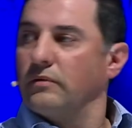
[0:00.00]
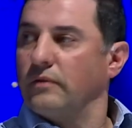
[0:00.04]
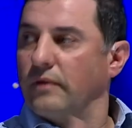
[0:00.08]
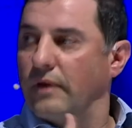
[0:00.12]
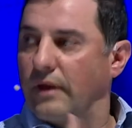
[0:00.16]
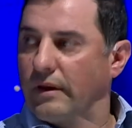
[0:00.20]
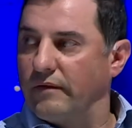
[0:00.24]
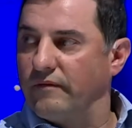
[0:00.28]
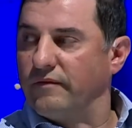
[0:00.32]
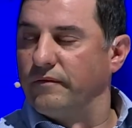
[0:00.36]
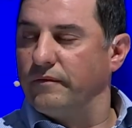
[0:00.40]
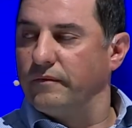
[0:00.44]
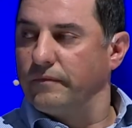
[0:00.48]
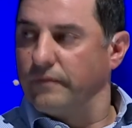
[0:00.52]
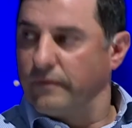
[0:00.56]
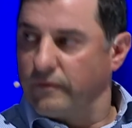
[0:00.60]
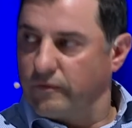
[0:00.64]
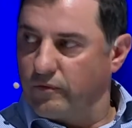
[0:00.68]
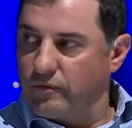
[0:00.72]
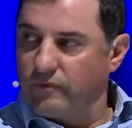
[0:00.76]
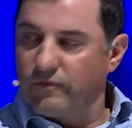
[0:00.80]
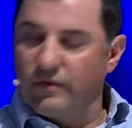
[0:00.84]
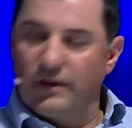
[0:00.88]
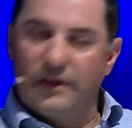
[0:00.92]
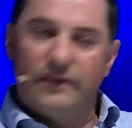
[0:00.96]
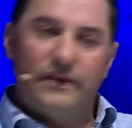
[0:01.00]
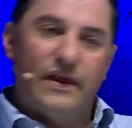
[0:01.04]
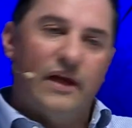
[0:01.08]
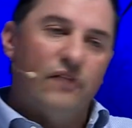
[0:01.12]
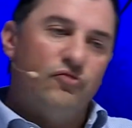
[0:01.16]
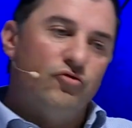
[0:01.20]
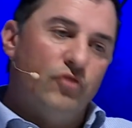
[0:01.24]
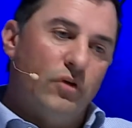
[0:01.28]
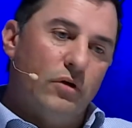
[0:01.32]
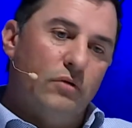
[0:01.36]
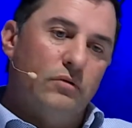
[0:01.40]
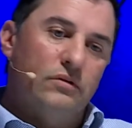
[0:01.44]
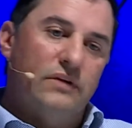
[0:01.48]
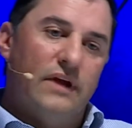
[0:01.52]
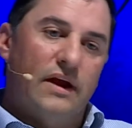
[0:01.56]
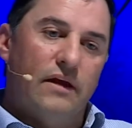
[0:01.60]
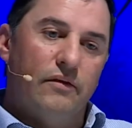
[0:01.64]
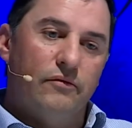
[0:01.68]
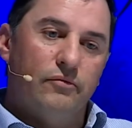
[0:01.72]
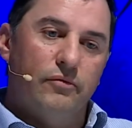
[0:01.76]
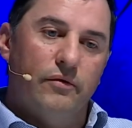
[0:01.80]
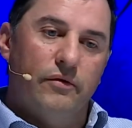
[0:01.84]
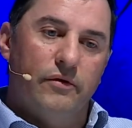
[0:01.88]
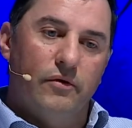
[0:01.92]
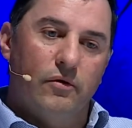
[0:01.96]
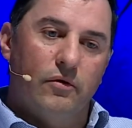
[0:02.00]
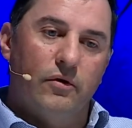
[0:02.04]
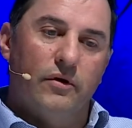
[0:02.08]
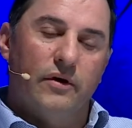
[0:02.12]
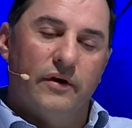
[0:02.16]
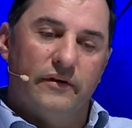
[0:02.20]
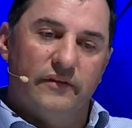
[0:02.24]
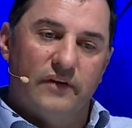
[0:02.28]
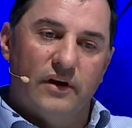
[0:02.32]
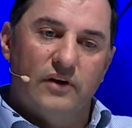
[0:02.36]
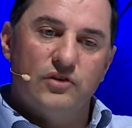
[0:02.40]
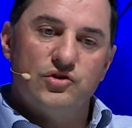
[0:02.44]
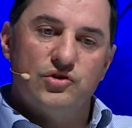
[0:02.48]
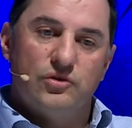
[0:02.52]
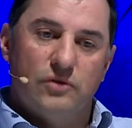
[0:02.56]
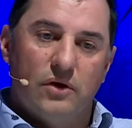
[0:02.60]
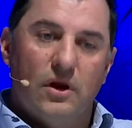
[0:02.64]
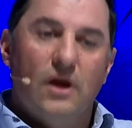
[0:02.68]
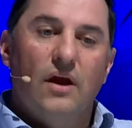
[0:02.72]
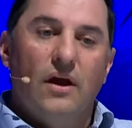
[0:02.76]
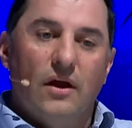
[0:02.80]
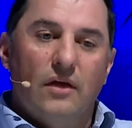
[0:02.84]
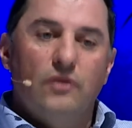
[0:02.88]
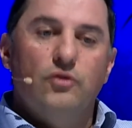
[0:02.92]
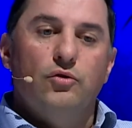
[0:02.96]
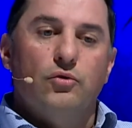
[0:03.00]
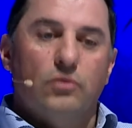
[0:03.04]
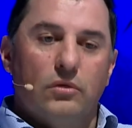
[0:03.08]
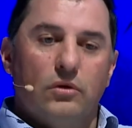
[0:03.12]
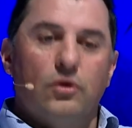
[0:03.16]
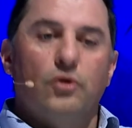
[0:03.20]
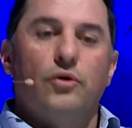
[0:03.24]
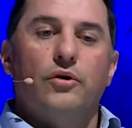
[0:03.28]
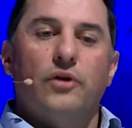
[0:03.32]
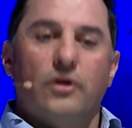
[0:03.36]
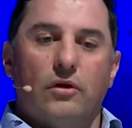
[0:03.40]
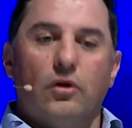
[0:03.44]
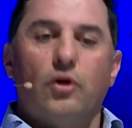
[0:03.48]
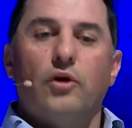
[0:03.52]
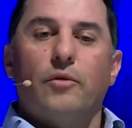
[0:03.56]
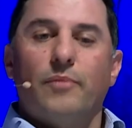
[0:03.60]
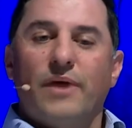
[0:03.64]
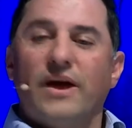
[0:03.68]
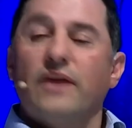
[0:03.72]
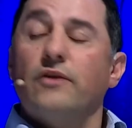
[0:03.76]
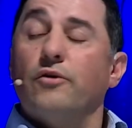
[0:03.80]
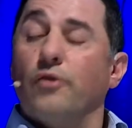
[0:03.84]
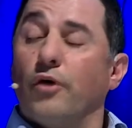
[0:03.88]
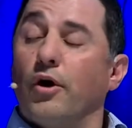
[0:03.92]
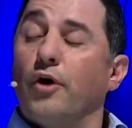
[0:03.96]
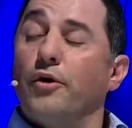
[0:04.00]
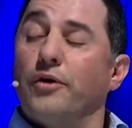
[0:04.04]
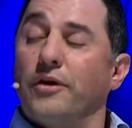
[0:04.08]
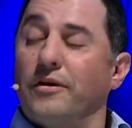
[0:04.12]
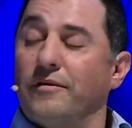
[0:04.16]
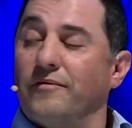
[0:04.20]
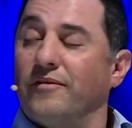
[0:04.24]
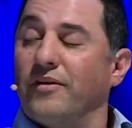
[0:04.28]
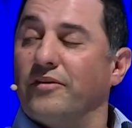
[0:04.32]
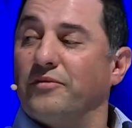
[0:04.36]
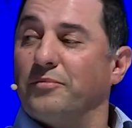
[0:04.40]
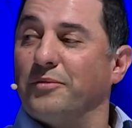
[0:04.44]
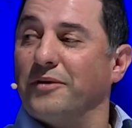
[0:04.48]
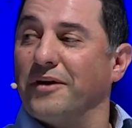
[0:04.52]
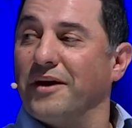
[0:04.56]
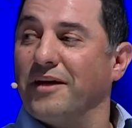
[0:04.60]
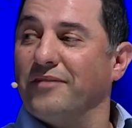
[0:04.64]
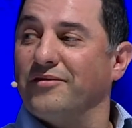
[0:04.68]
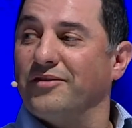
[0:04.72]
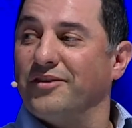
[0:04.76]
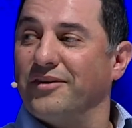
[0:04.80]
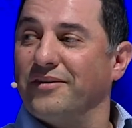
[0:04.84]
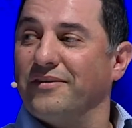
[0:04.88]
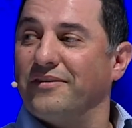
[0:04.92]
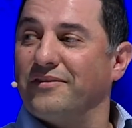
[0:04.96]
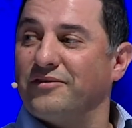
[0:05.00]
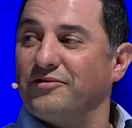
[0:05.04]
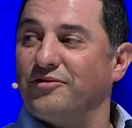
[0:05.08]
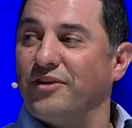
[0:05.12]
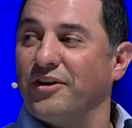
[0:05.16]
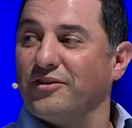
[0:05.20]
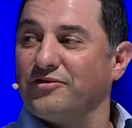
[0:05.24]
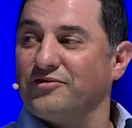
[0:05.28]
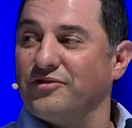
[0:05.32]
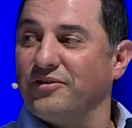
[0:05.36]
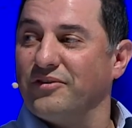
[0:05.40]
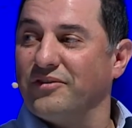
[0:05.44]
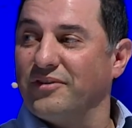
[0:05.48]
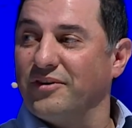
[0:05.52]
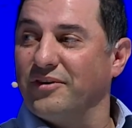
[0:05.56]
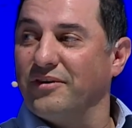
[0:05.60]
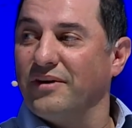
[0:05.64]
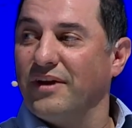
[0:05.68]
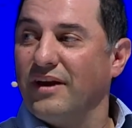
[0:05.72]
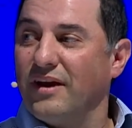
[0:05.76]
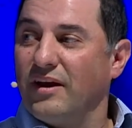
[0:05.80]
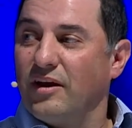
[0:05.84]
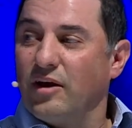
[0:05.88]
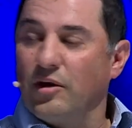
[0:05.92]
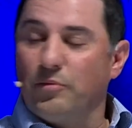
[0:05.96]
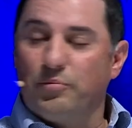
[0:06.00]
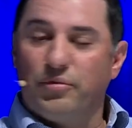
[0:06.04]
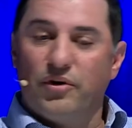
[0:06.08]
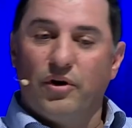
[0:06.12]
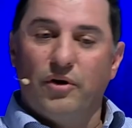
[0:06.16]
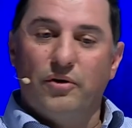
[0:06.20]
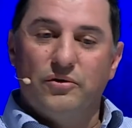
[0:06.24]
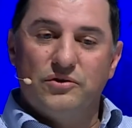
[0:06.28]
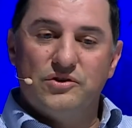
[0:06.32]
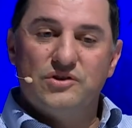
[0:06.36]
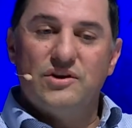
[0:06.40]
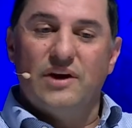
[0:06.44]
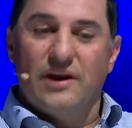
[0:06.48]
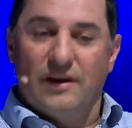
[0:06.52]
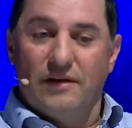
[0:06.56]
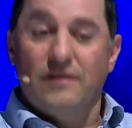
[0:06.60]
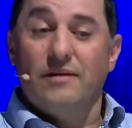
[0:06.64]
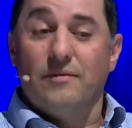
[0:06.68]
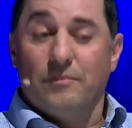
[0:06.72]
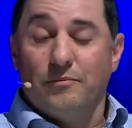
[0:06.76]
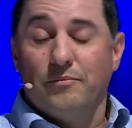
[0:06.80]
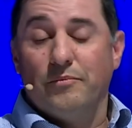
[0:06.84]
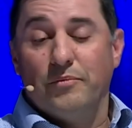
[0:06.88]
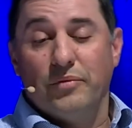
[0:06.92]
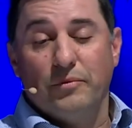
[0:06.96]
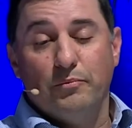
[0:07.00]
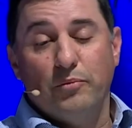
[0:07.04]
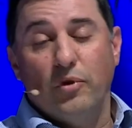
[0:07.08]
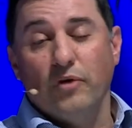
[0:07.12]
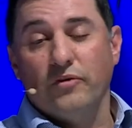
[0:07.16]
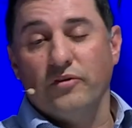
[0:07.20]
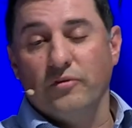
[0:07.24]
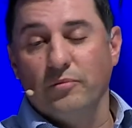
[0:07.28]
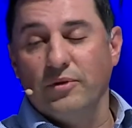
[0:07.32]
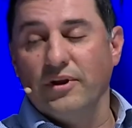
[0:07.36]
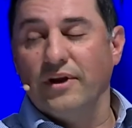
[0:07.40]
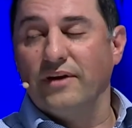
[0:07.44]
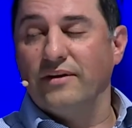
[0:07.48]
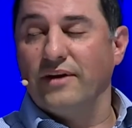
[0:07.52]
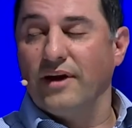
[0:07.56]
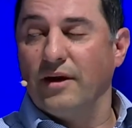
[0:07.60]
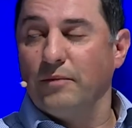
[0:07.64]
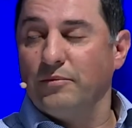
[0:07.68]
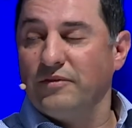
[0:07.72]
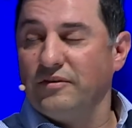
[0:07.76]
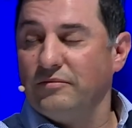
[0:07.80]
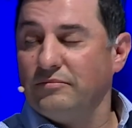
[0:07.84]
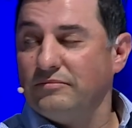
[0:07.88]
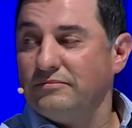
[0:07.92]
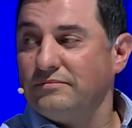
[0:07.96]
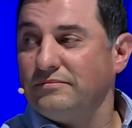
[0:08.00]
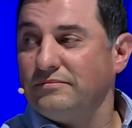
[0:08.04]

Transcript: and sort of let that trickle down through the organisation, you'll learn a lot about your own investment governance structures and approach and possibly adapt.